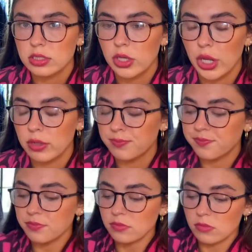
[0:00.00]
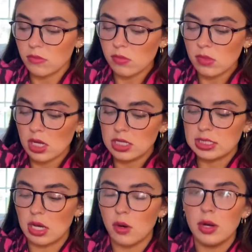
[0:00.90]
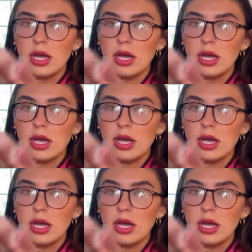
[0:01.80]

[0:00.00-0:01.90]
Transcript: you know? So